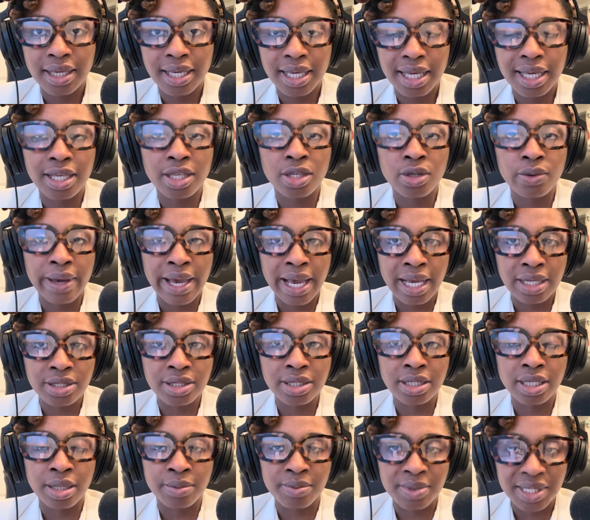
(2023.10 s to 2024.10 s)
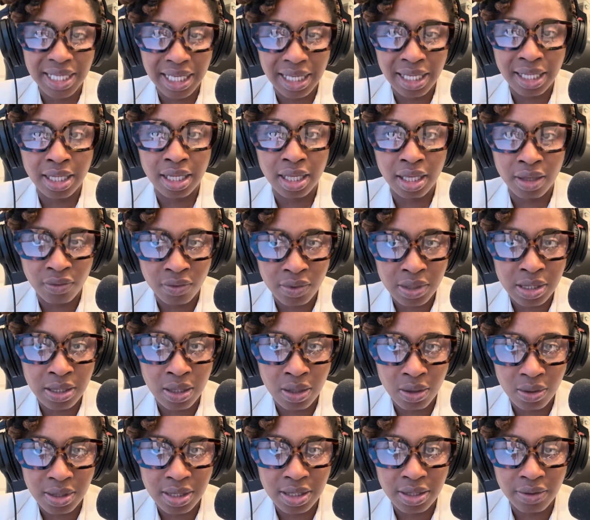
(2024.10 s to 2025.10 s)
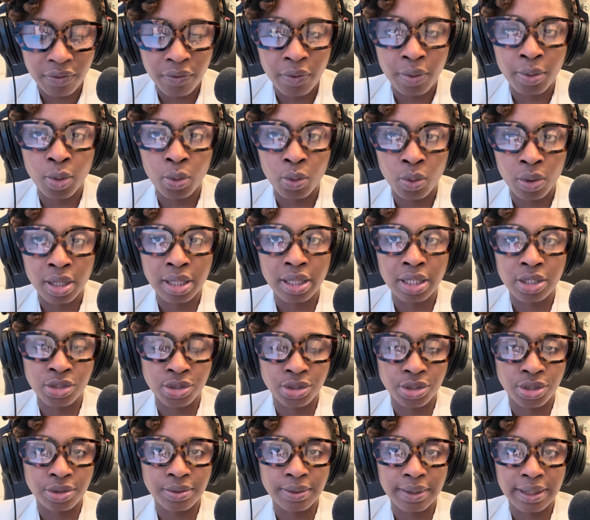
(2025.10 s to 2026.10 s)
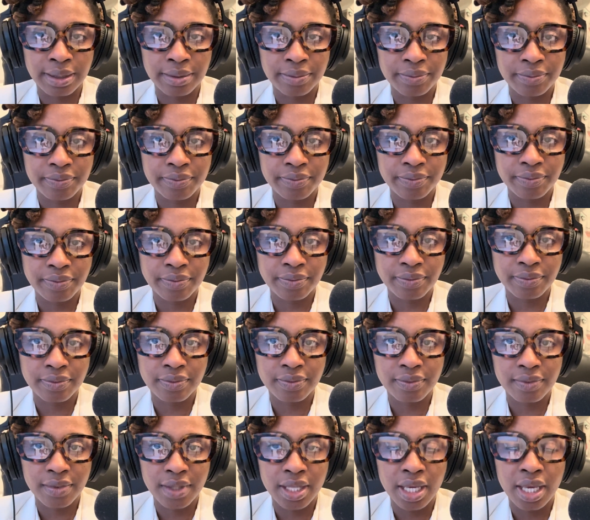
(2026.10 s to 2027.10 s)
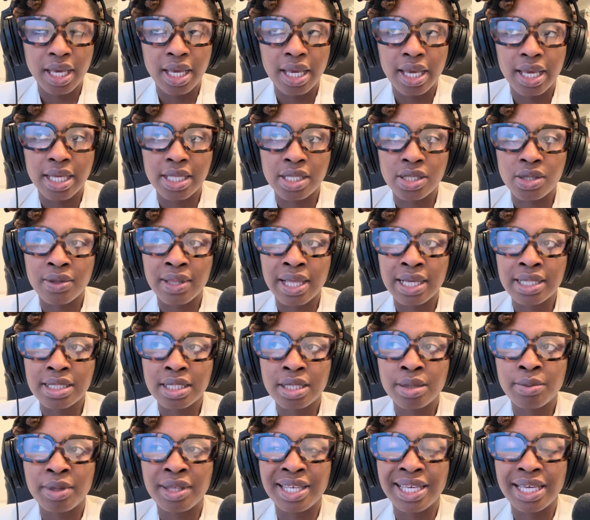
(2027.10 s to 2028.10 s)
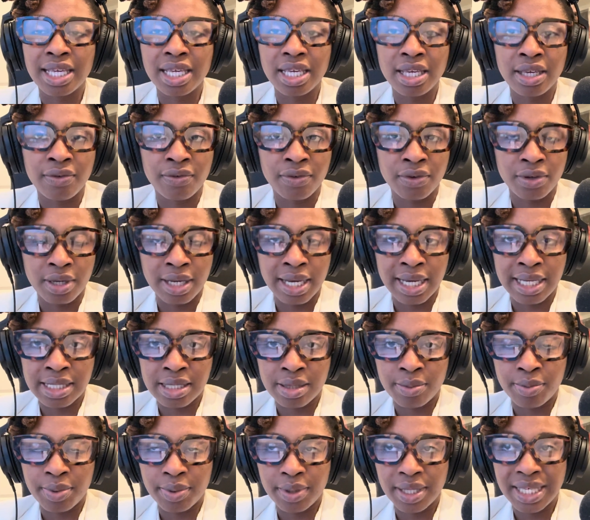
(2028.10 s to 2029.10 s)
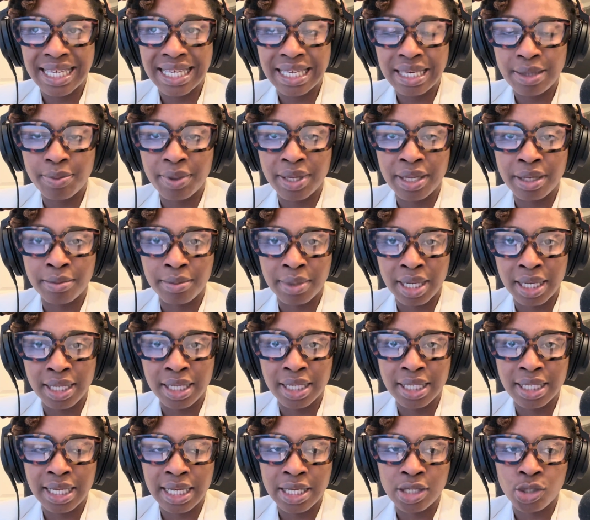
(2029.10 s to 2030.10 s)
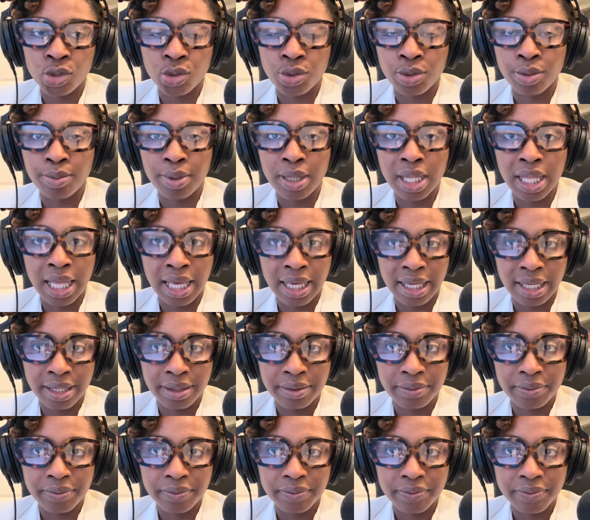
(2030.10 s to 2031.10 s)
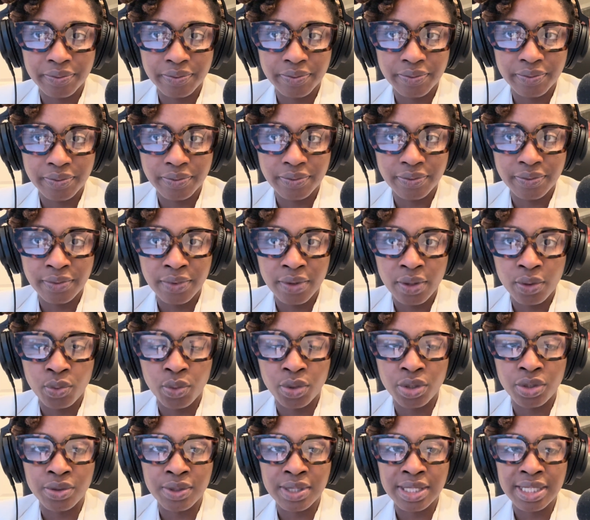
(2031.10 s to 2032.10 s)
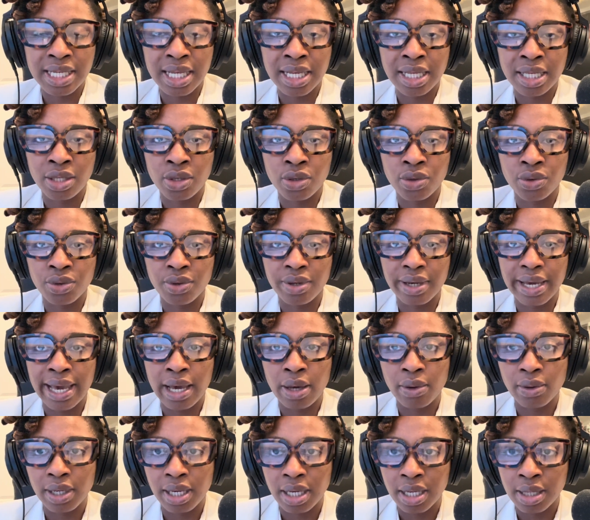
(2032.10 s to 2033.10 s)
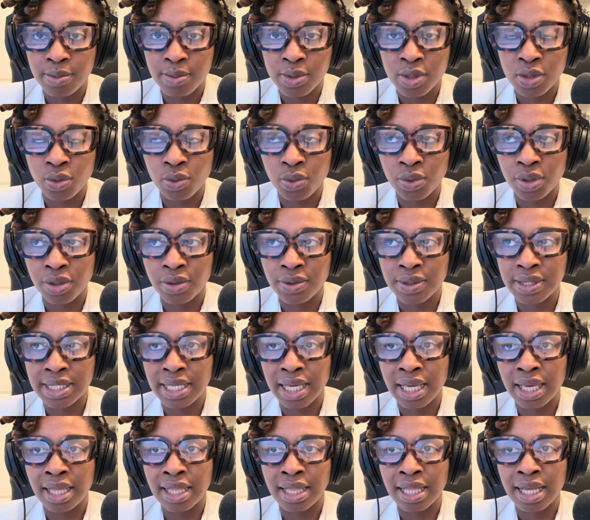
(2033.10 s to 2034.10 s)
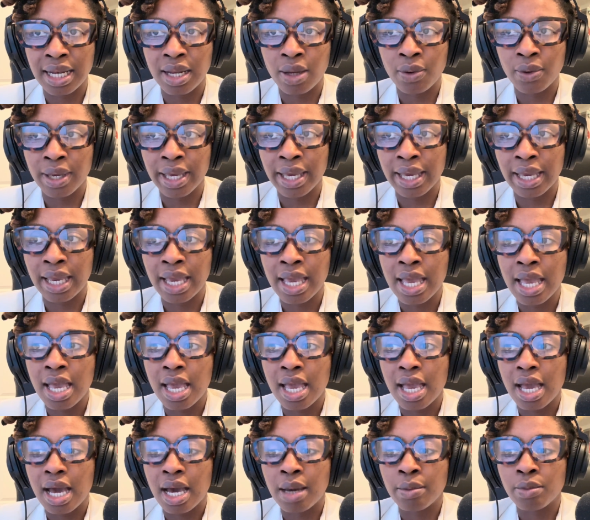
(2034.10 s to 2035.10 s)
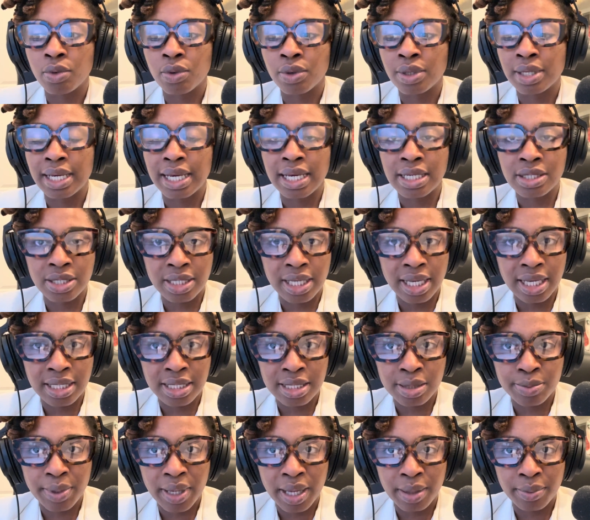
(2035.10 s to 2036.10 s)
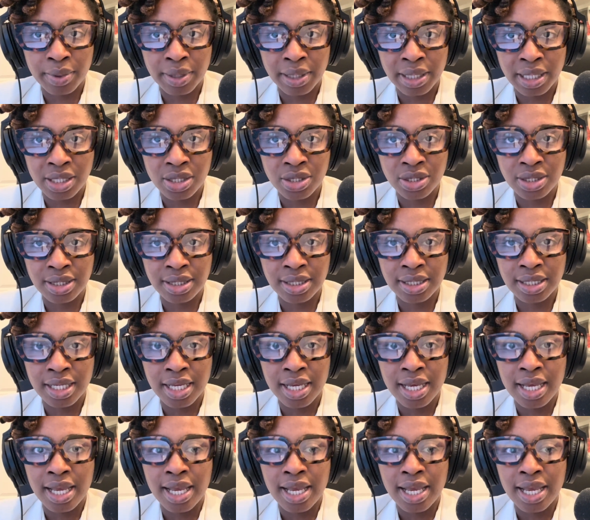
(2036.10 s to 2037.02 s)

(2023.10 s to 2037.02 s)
Can you actually obtain a result from the work that you're doing? And so that's going to be key for you guys to keep in mind as you're applying, when you're setting your outcomes, or where you're saying that, okay, I'm going to educate this population,